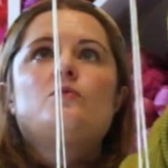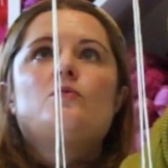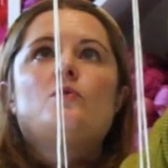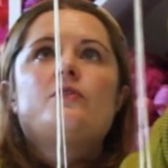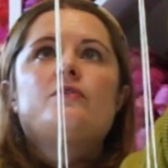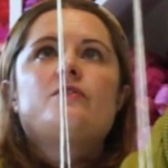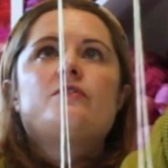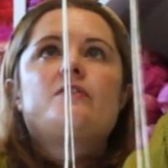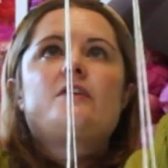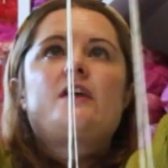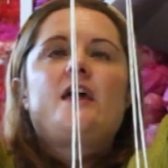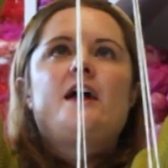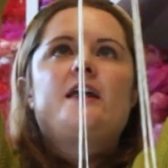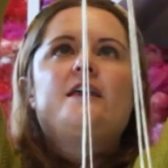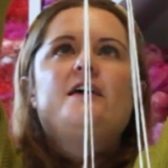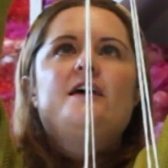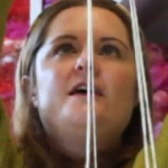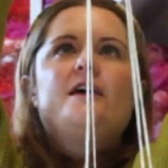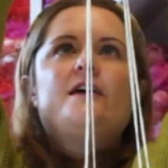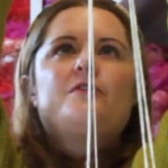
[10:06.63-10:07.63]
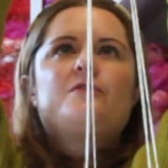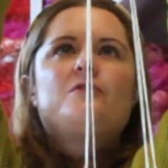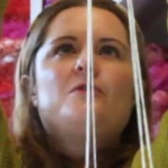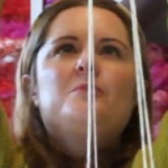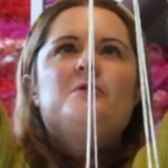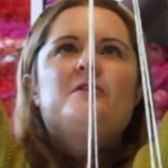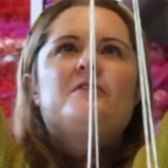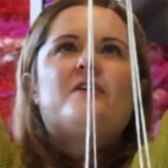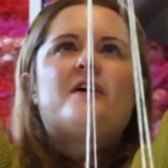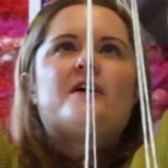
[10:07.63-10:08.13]
Once again, it's
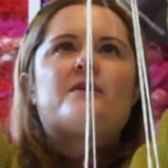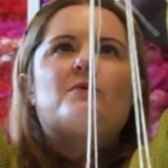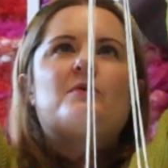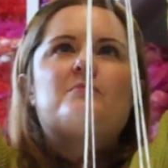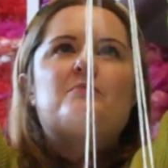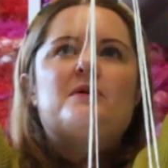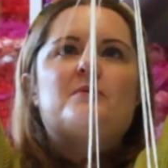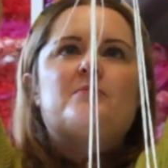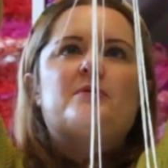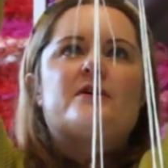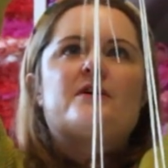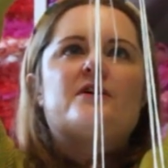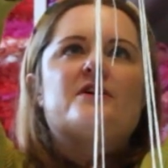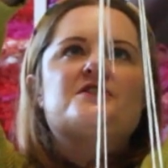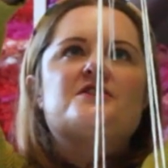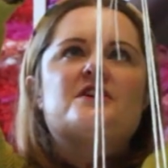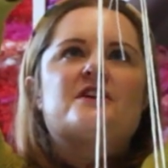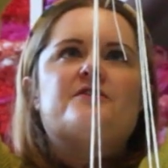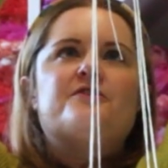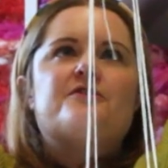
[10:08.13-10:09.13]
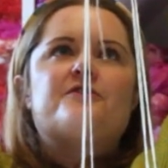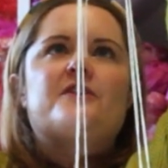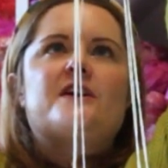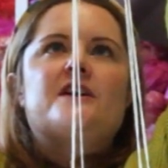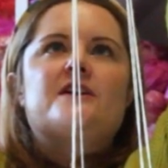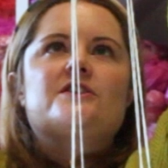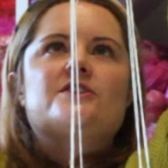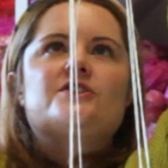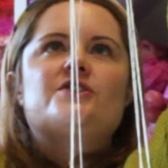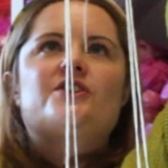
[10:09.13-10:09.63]
almost like when people are cutting a
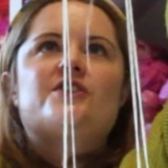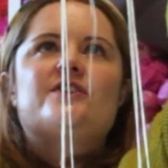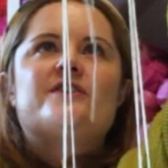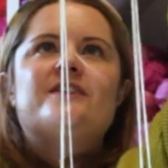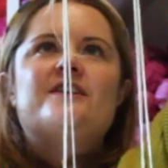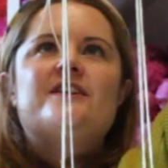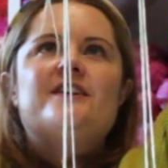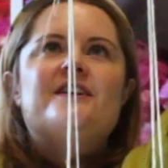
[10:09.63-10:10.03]
fringe.